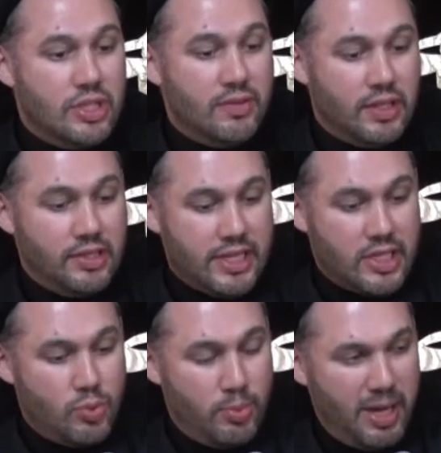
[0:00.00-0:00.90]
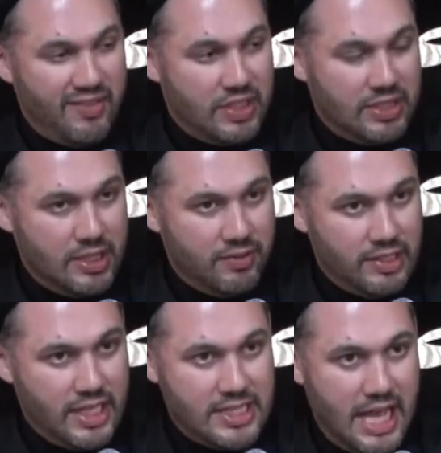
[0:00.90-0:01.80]
of Allah can revive the deen of
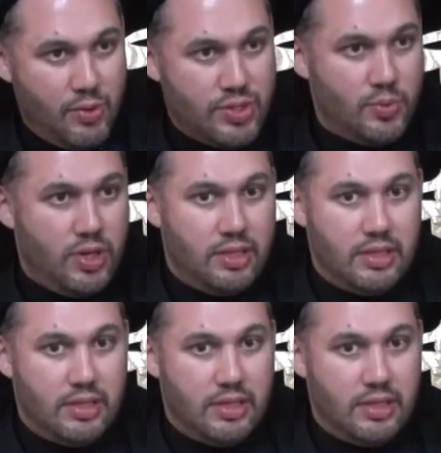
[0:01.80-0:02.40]
Allah now as well.